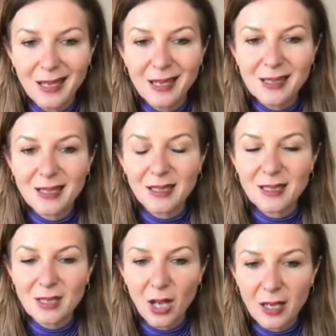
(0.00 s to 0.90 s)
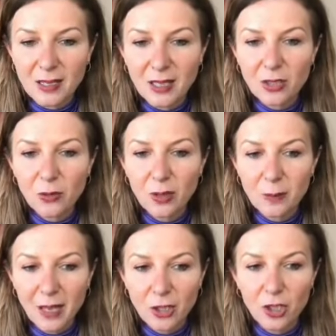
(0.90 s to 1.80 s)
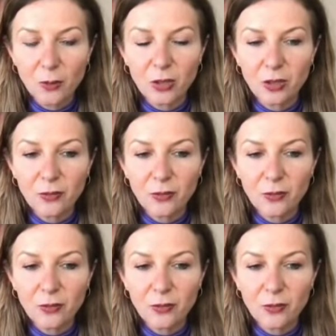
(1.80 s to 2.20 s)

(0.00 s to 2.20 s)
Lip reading: It is exciting to imagine what